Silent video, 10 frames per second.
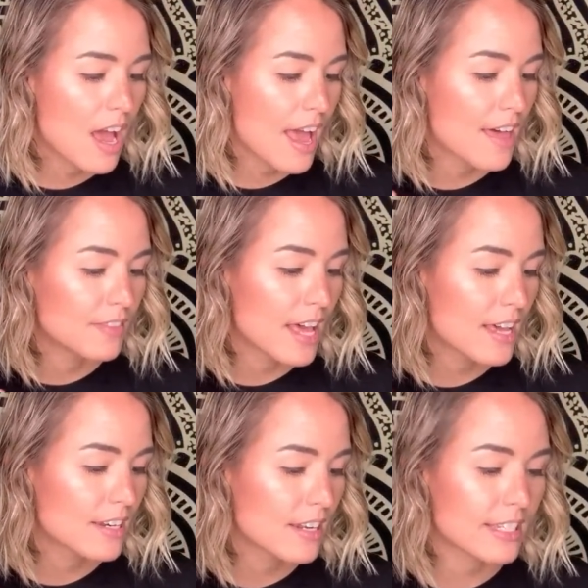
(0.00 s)
And
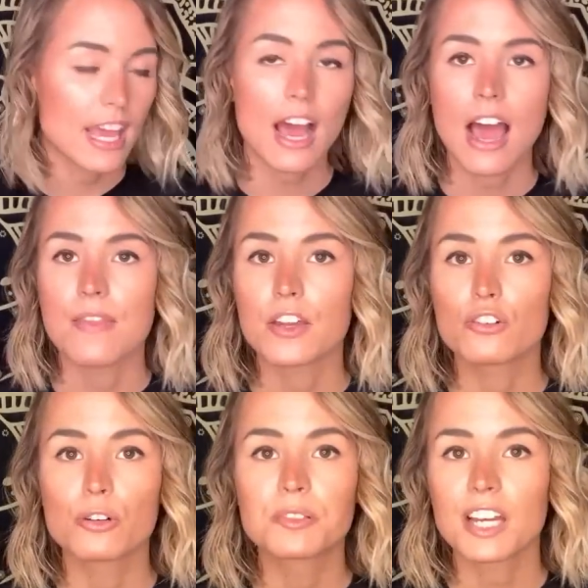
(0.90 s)
then, yeah, and then
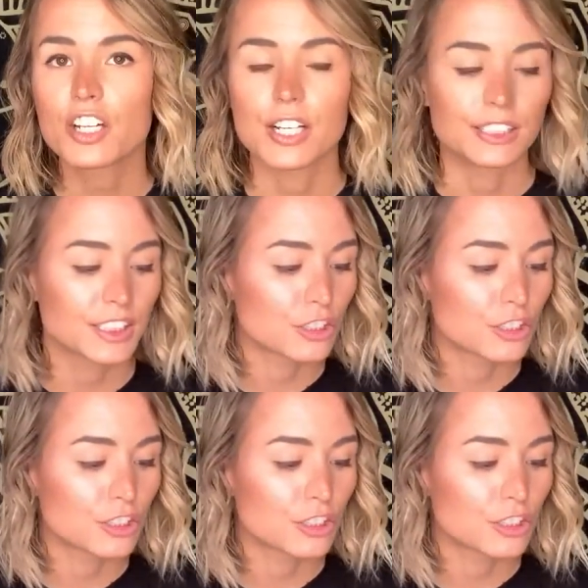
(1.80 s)
group sessions.